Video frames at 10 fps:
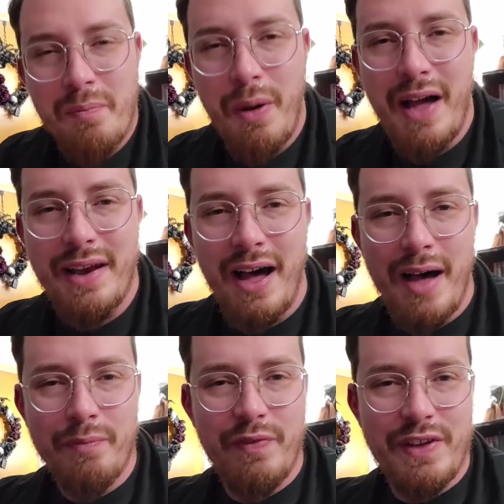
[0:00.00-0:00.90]
but
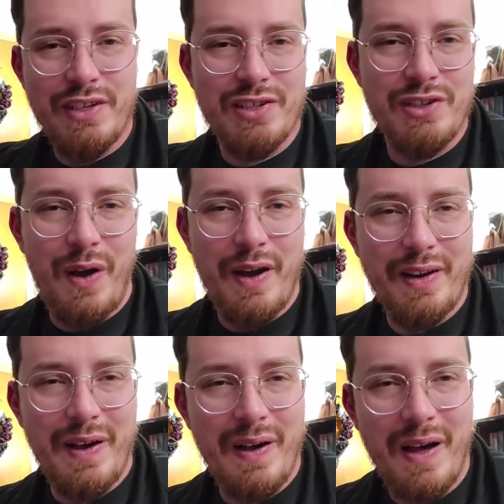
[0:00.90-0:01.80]
vintage
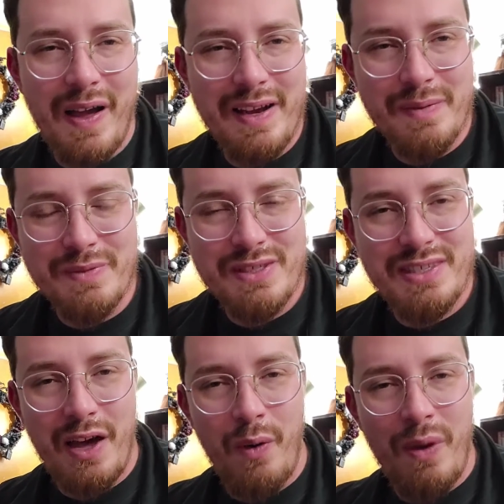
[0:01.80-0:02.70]
nautica items
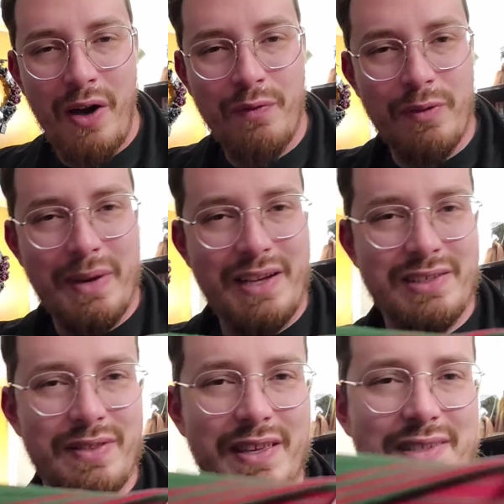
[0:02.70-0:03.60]
sell well for me.
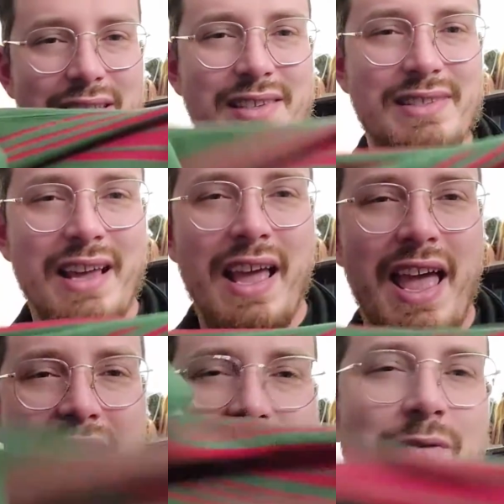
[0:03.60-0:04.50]
So this is
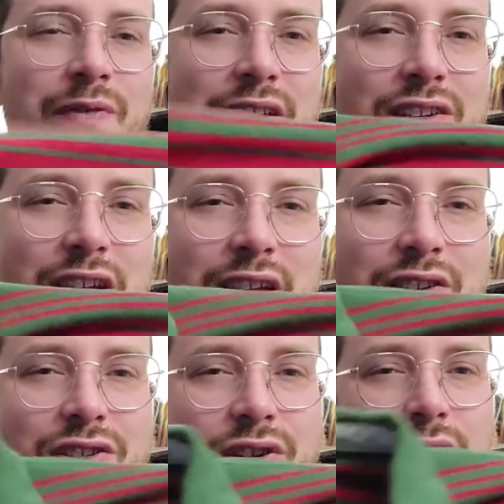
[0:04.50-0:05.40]
a
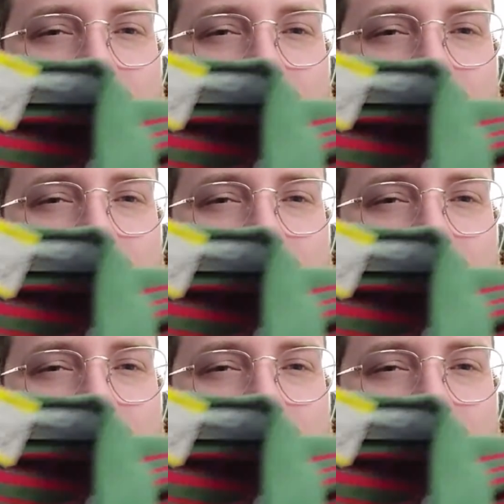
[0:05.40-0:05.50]
vintage